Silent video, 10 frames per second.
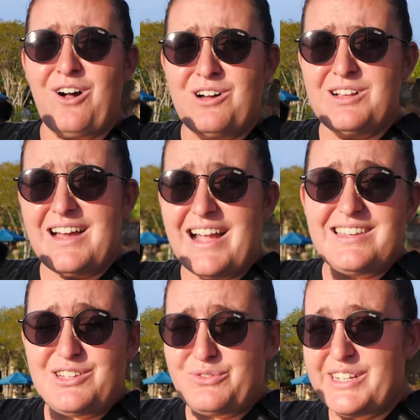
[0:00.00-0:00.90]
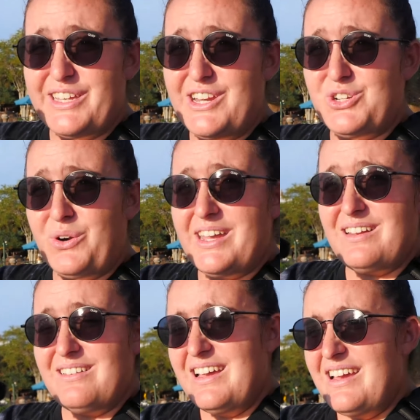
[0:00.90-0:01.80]
all, I still really enjoyed
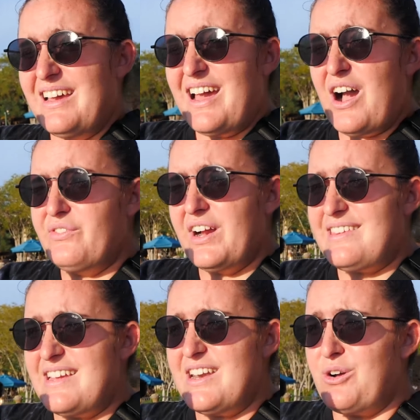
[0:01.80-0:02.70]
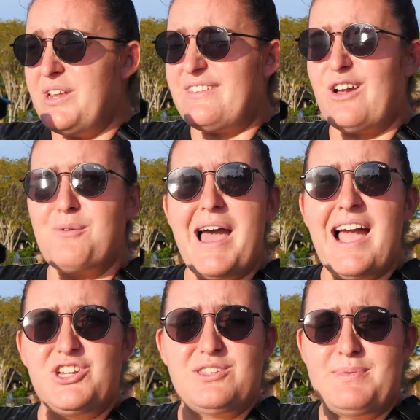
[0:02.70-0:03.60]
it. However, I see no need to go
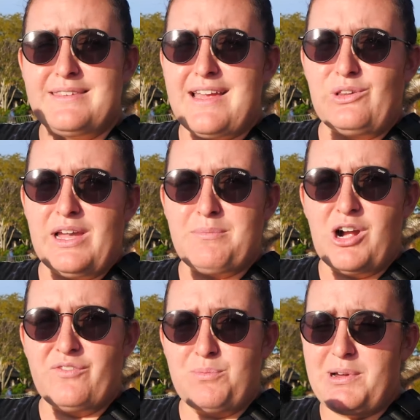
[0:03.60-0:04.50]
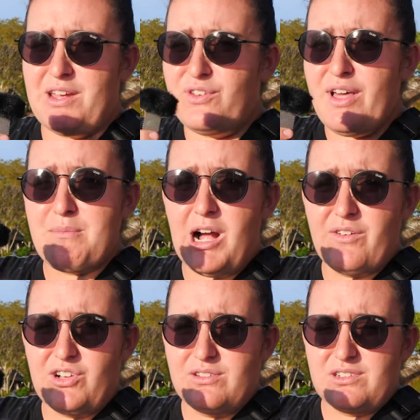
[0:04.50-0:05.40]
back just because I don't like Marvel, but if you like
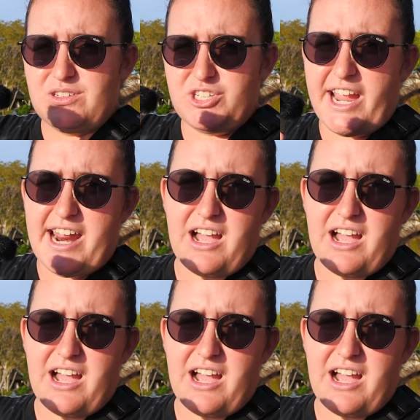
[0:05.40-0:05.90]
Marvel, check it